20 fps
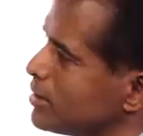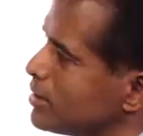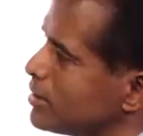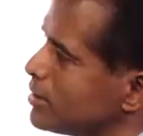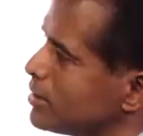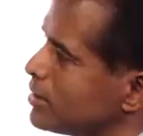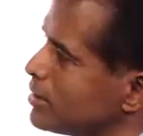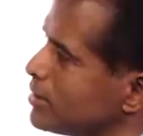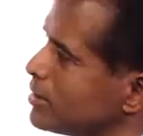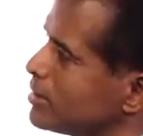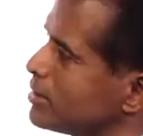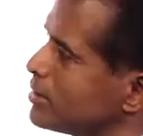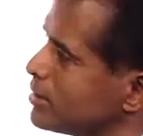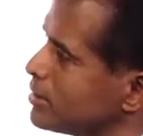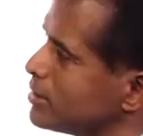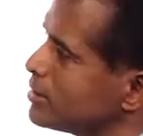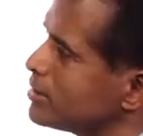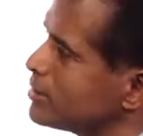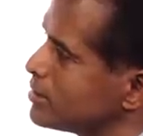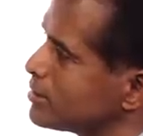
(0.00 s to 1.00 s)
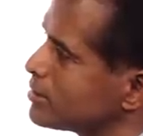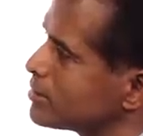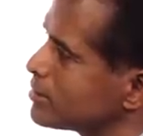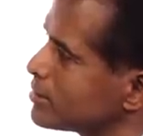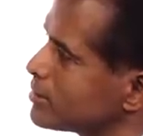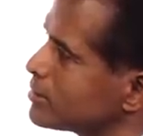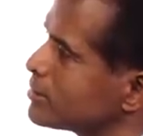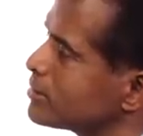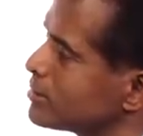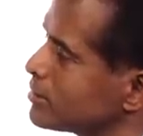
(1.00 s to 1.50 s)

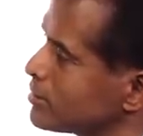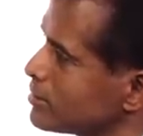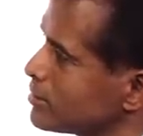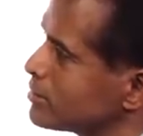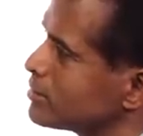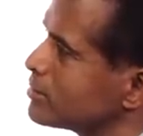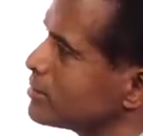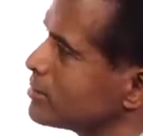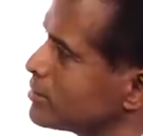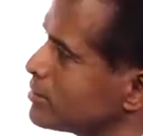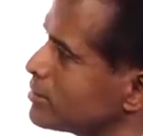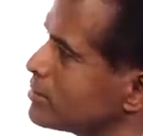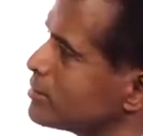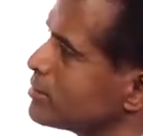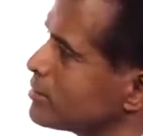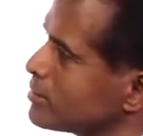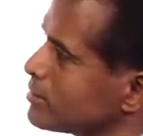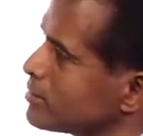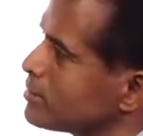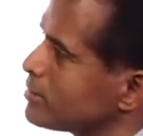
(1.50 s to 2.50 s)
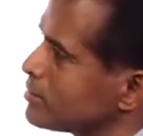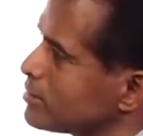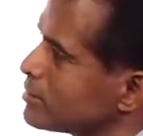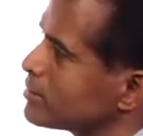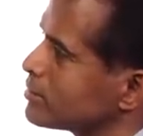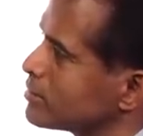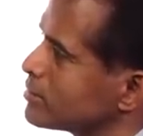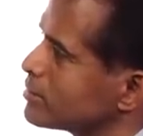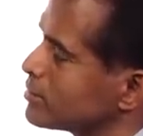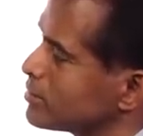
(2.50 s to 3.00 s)

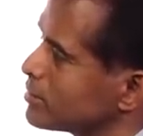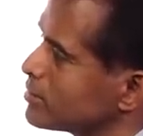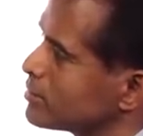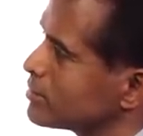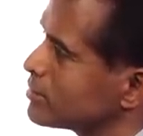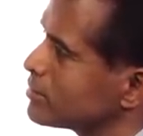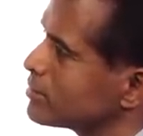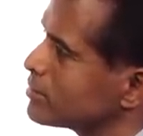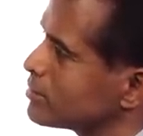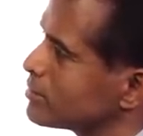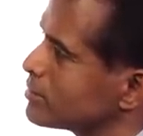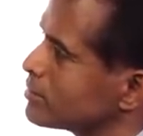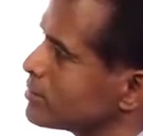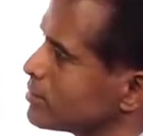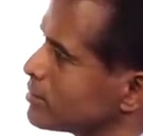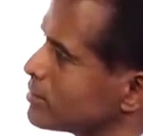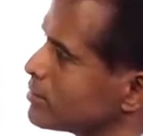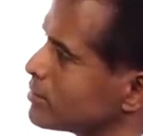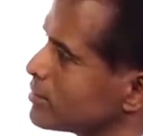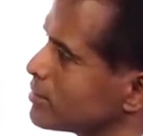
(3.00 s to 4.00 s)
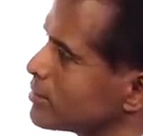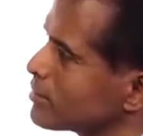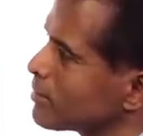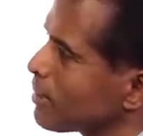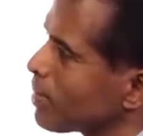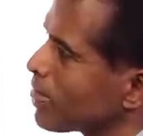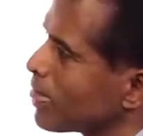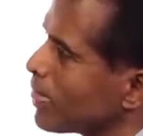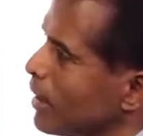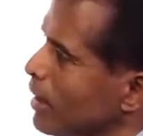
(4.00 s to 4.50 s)

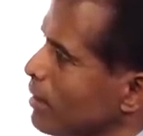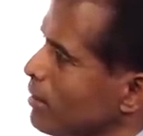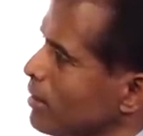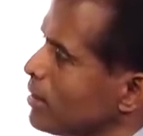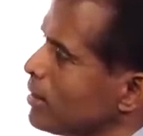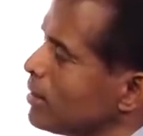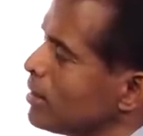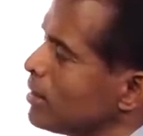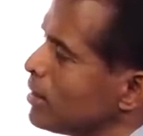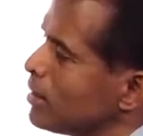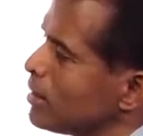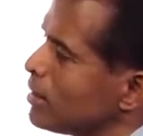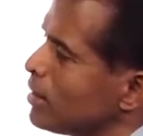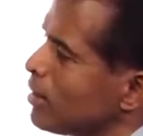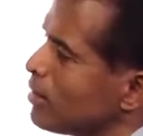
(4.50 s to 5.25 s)
No words are spoken by the person on screen.